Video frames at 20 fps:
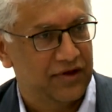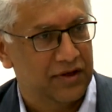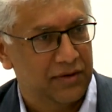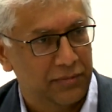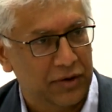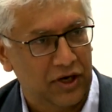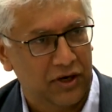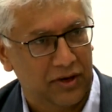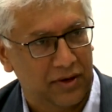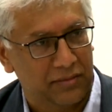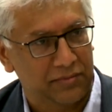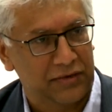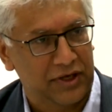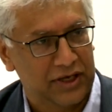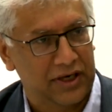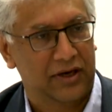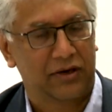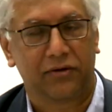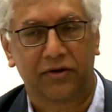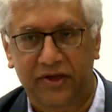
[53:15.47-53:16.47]
to the poem.
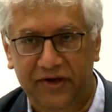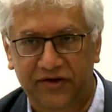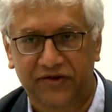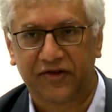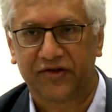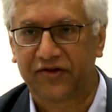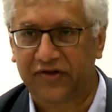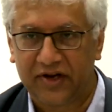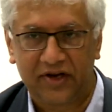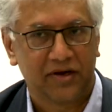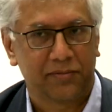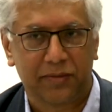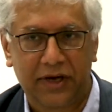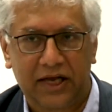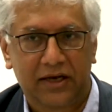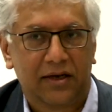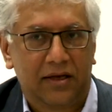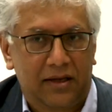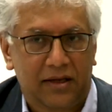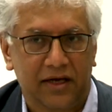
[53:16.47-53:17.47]
You know, it exists
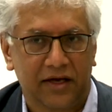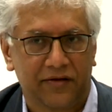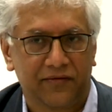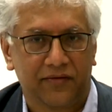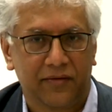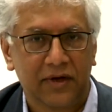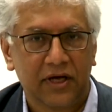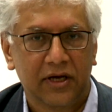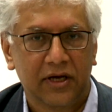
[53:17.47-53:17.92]
independently of,